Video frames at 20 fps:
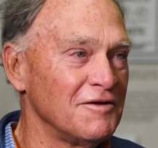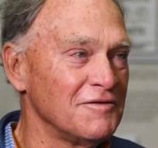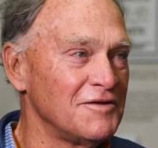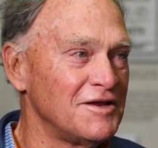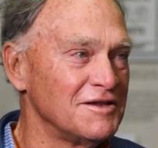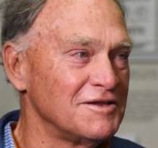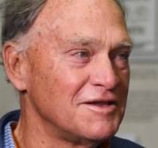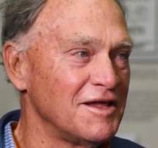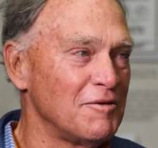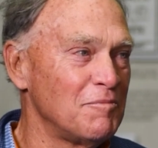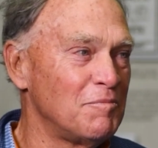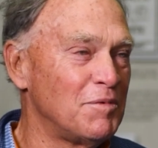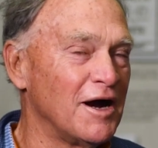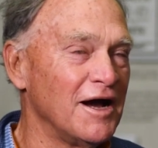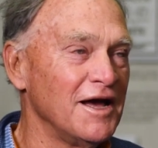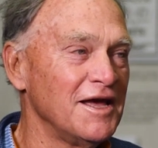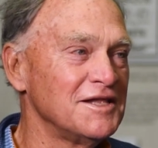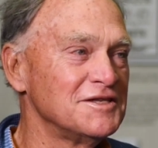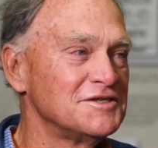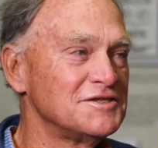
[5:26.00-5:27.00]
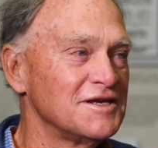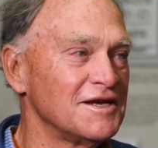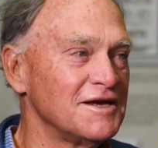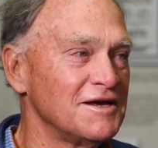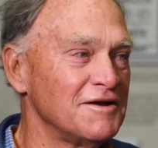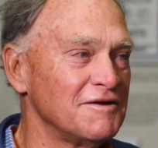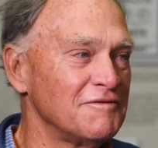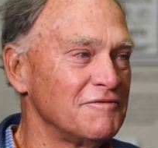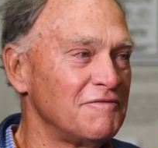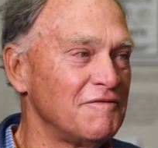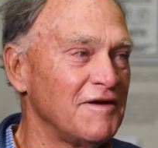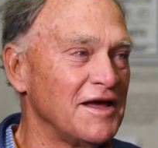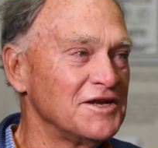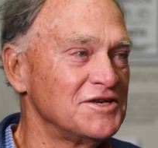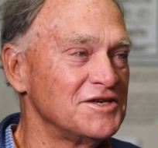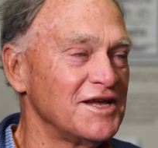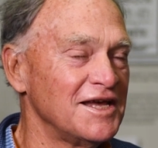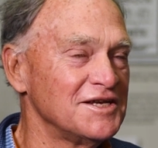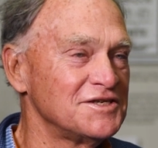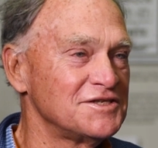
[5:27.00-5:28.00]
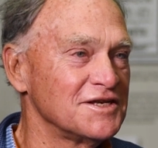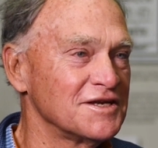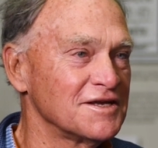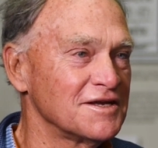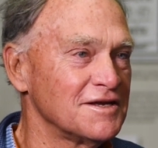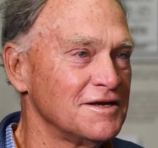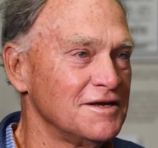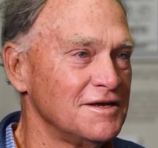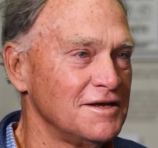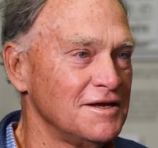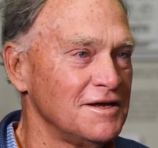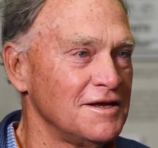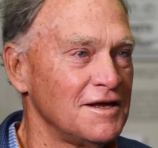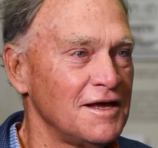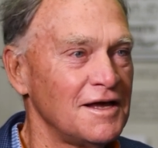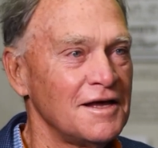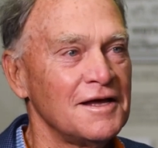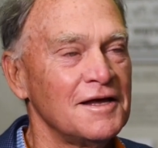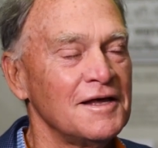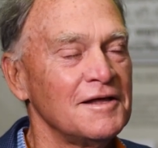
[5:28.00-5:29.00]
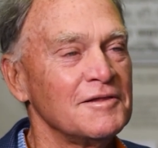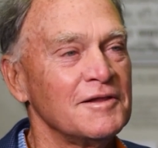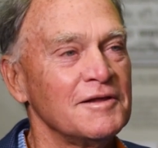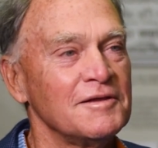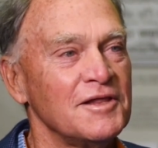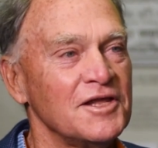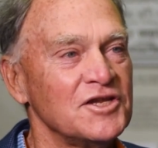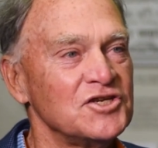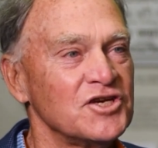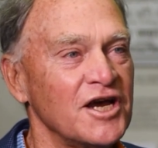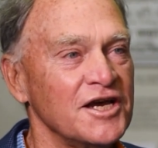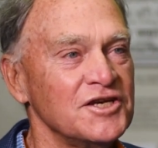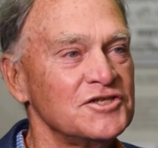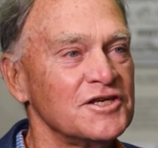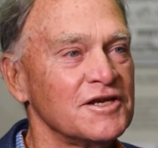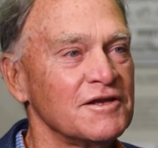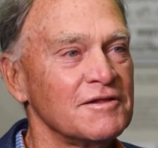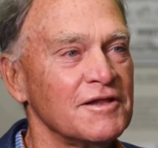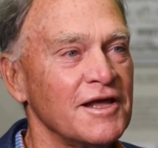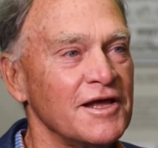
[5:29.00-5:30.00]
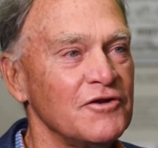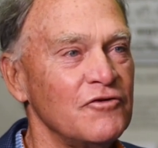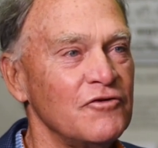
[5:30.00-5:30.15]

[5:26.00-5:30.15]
Their plans are fantastic. They're chasing their